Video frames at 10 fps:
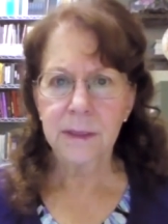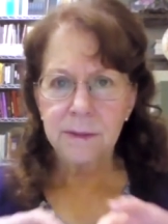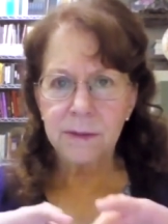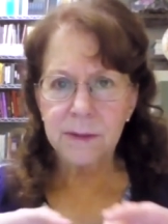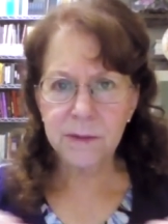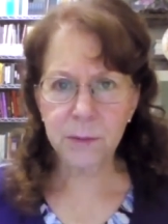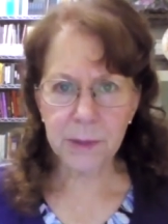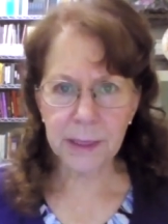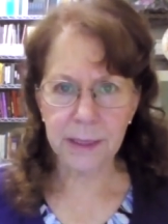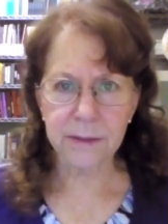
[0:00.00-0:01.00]
the
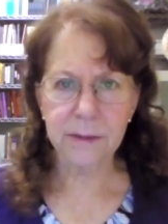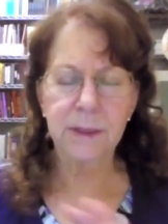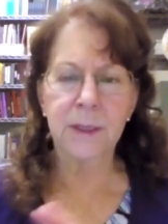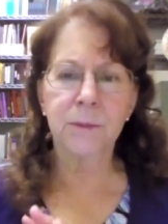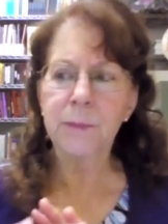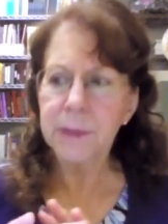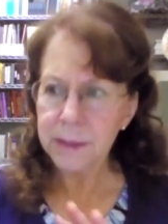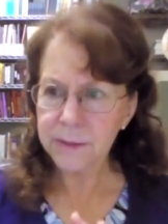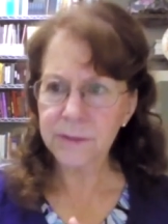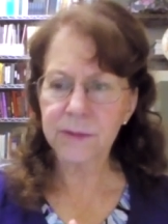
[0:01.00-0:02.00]
split and
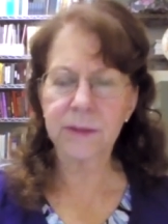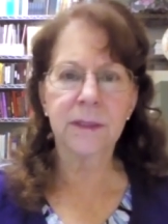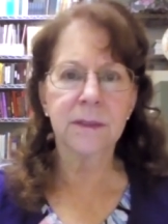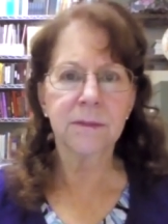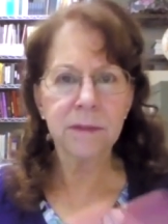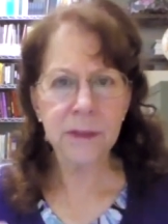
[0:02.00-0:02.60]
builds the